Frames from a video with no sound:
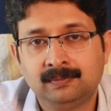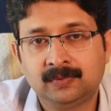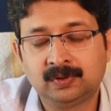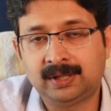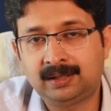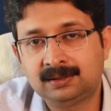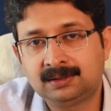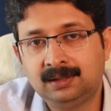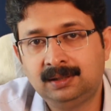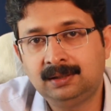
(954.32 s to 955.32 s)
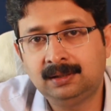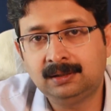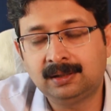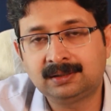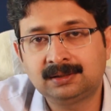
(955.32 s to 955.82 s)
So that is
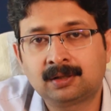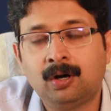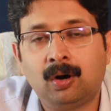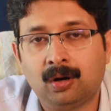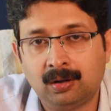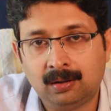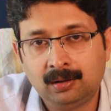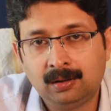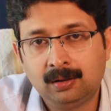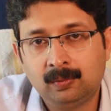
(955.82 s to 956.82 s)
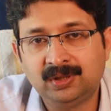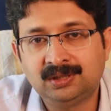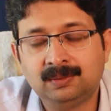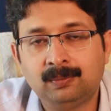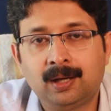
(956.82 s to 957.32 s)
the core which
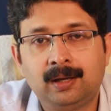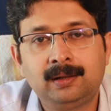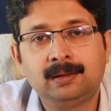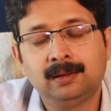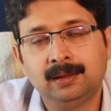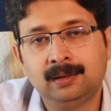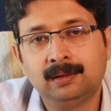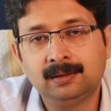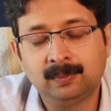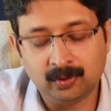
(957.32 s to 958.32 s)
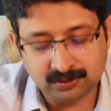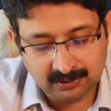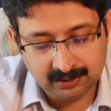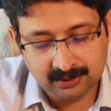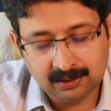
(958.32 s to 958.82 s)
is implied in the
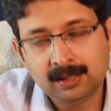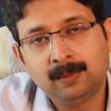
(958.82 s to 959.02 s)
postulate,